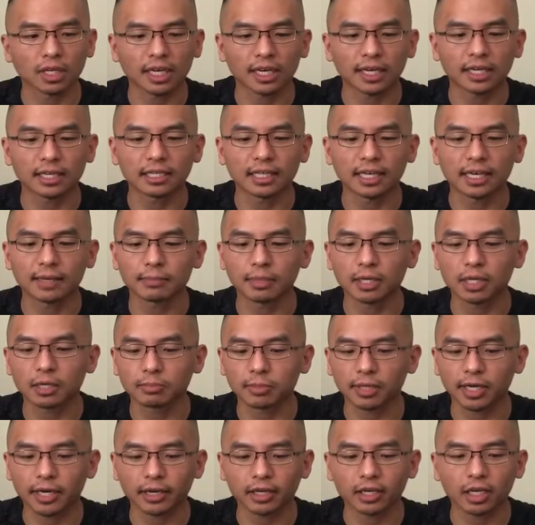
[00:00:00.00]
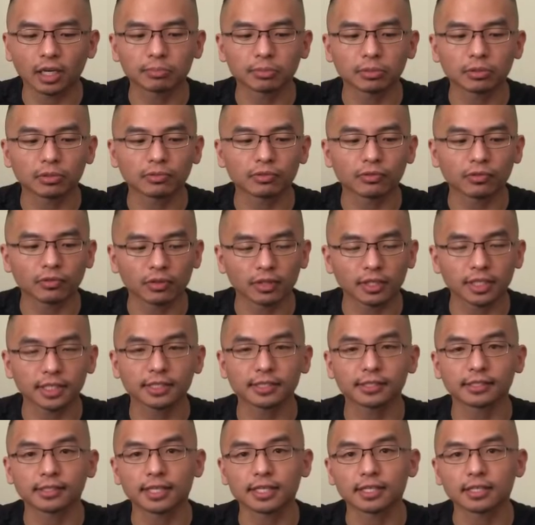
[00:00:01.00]
and I may buy a coupler for
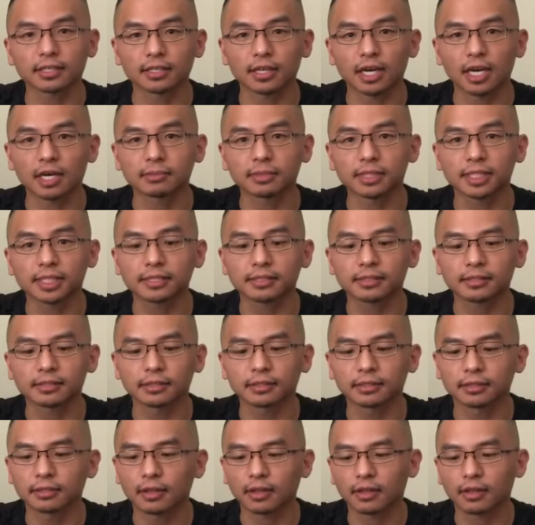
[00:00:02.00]
this and the Dominic's.